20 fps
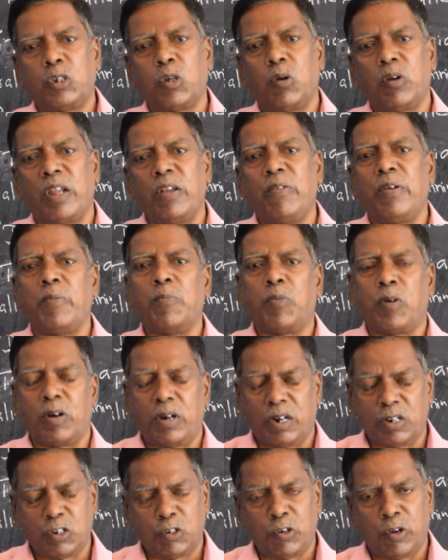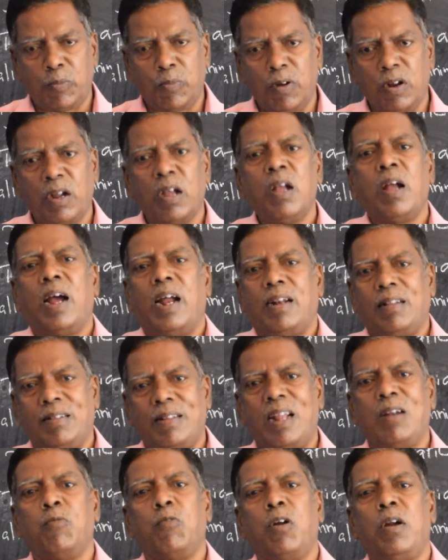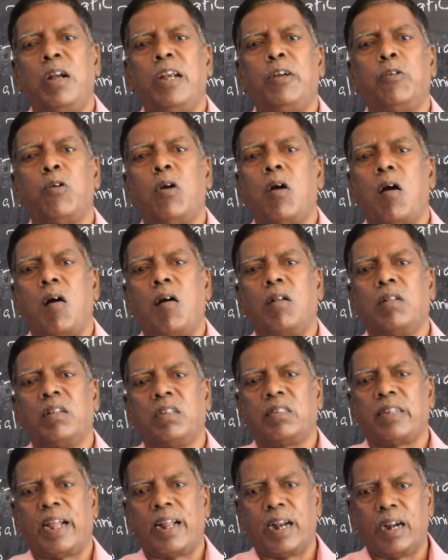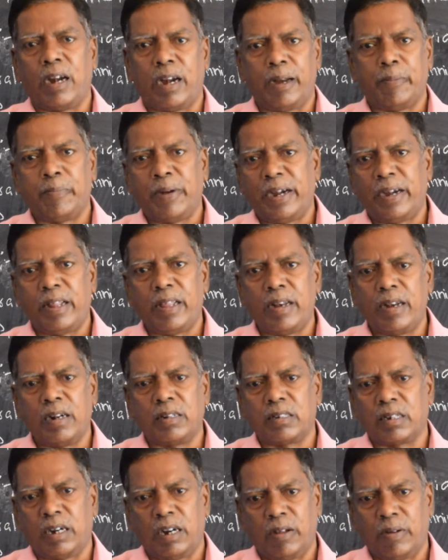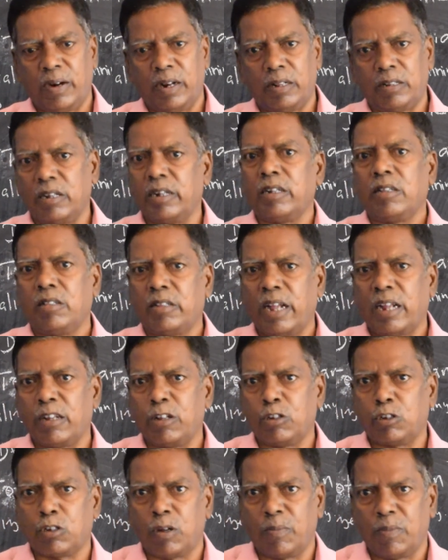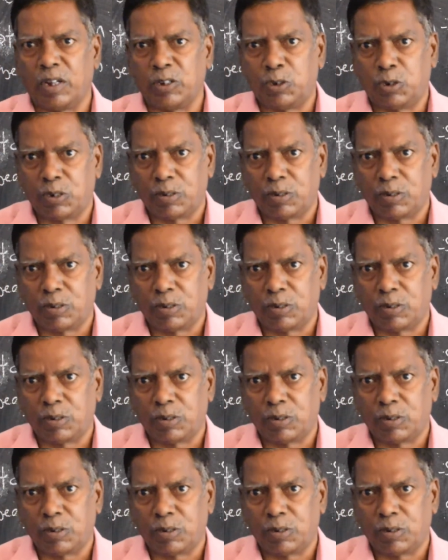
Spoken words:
So give importance to your book, and then only to all the secondary materials and everything. Thank you so